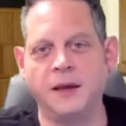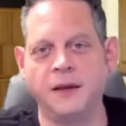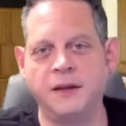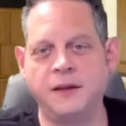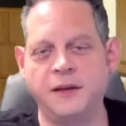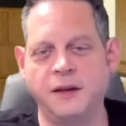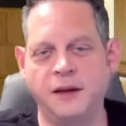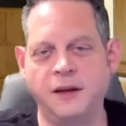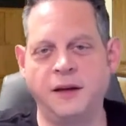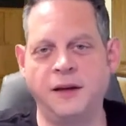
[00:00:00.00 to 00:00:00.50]

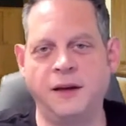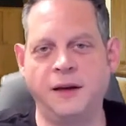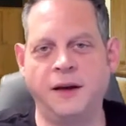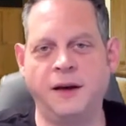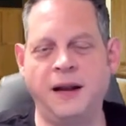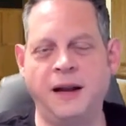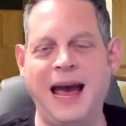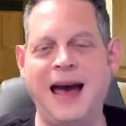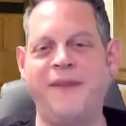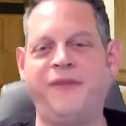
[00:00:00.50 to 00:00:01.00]

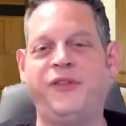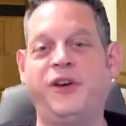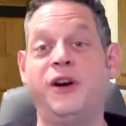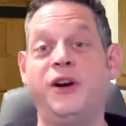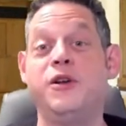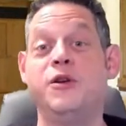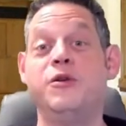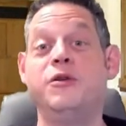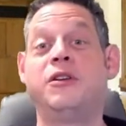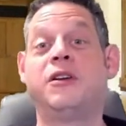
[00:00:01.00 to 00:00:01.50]
Good
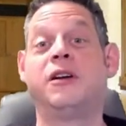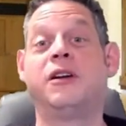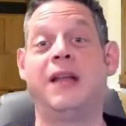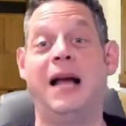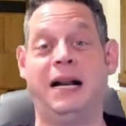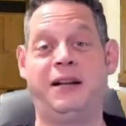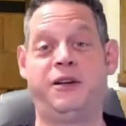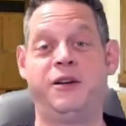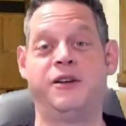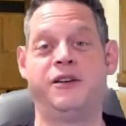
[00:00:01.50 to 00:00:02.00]
afternoon,
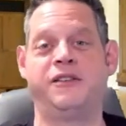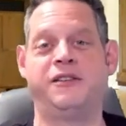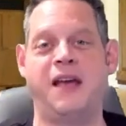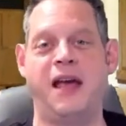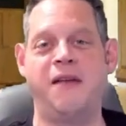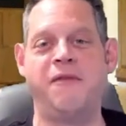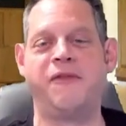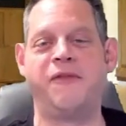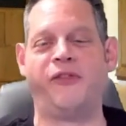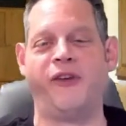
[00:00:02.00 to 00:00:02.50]
collectors
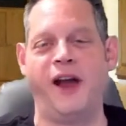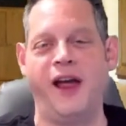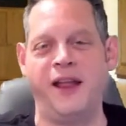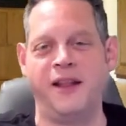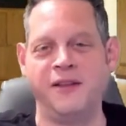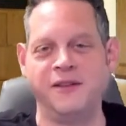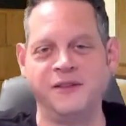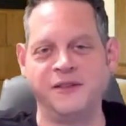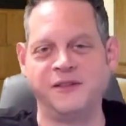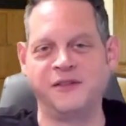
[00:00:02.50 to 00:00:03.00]
and
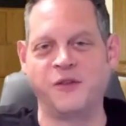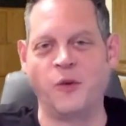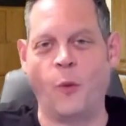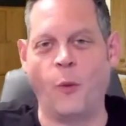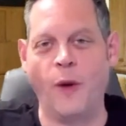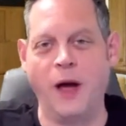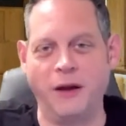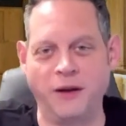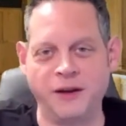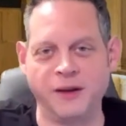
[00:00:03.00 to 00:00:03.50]
friends.
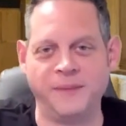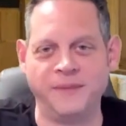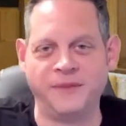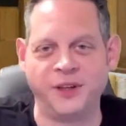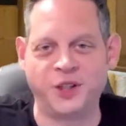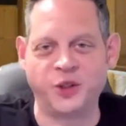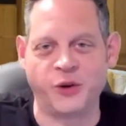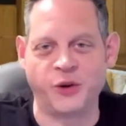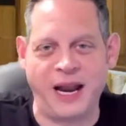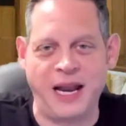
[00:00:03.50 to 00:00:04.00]
Welcome to
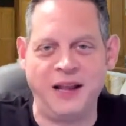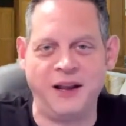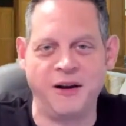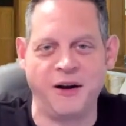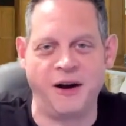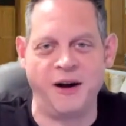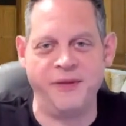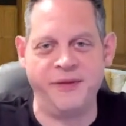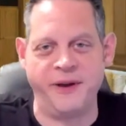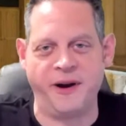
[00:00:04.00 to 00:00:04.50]
Trading
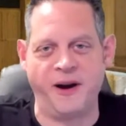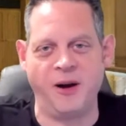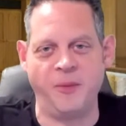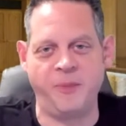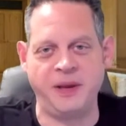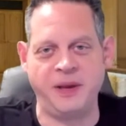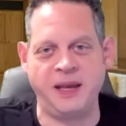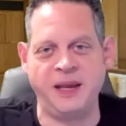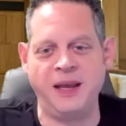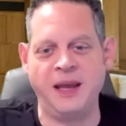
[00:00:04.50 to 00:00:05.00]
Card
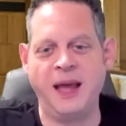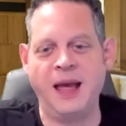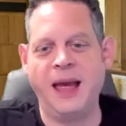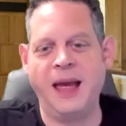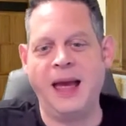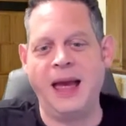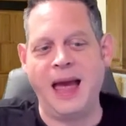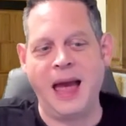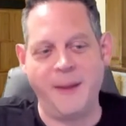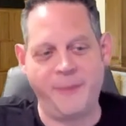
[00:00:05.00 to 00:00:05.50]
Therapy,
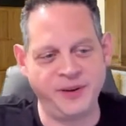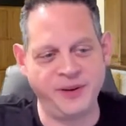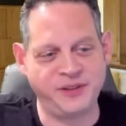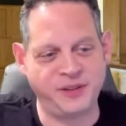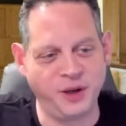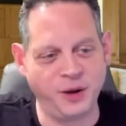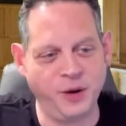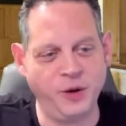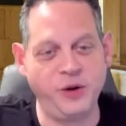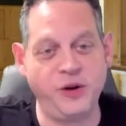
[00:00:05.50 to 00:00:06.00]

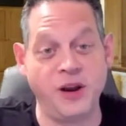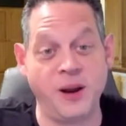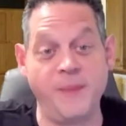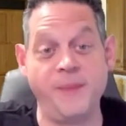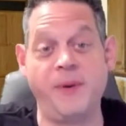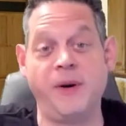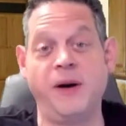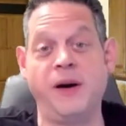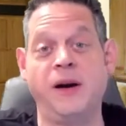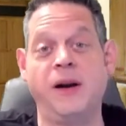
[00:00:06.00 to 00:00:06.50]
episode
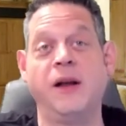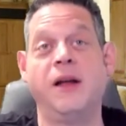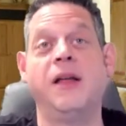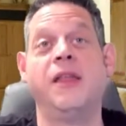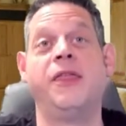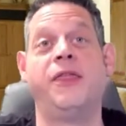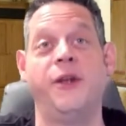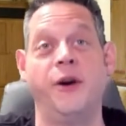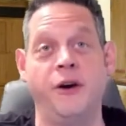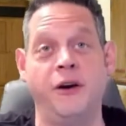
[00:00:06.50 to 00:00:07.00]
number
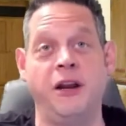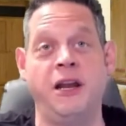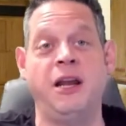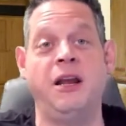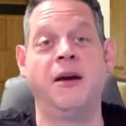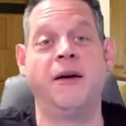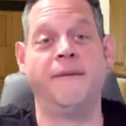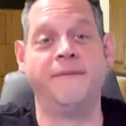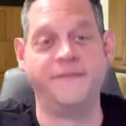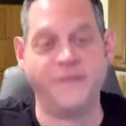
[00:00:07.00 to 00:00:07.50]

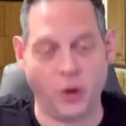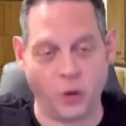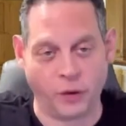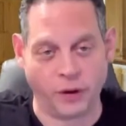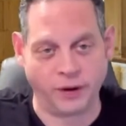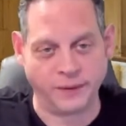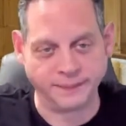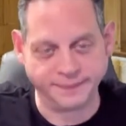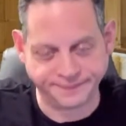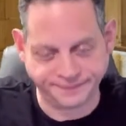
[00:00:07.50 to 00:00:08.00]

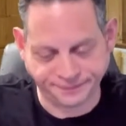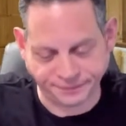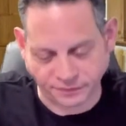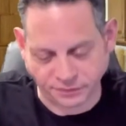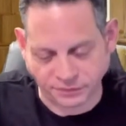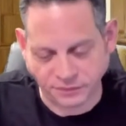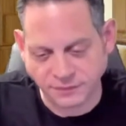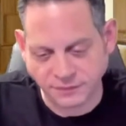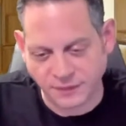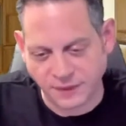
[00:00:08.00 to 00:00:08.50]
34.
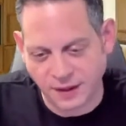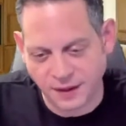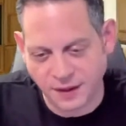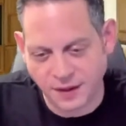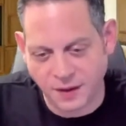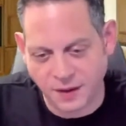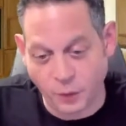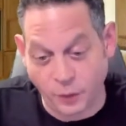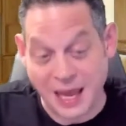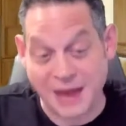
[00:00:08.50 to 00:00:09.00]

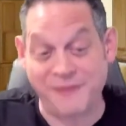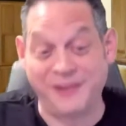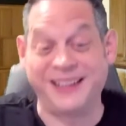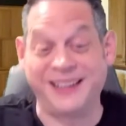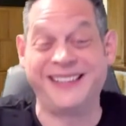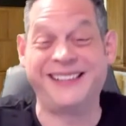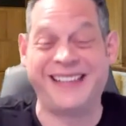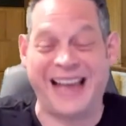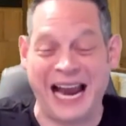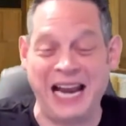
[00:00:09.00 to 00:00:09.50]
We have an
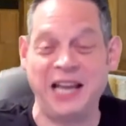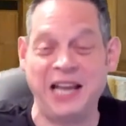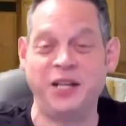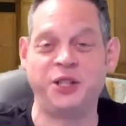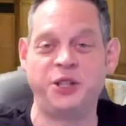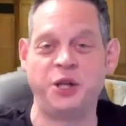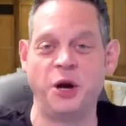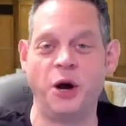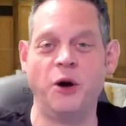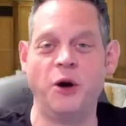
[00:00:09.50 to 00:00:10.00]
exciting
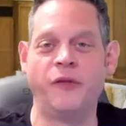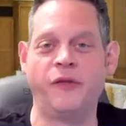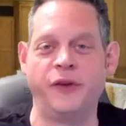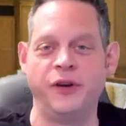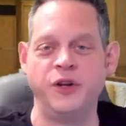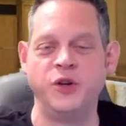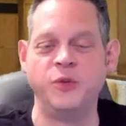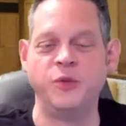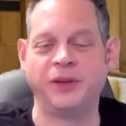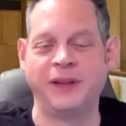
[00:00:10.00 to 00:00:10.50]
show for
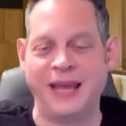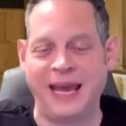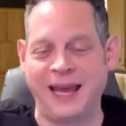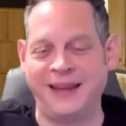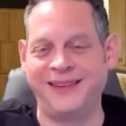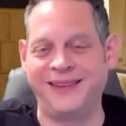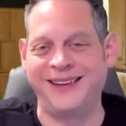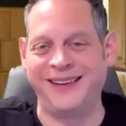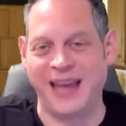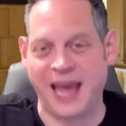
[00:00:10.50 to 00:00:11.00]
you
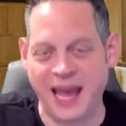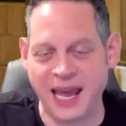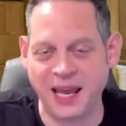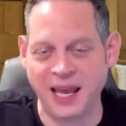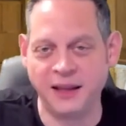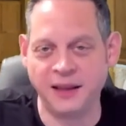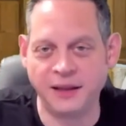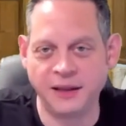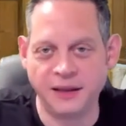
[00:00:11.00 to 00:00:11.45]
planned today.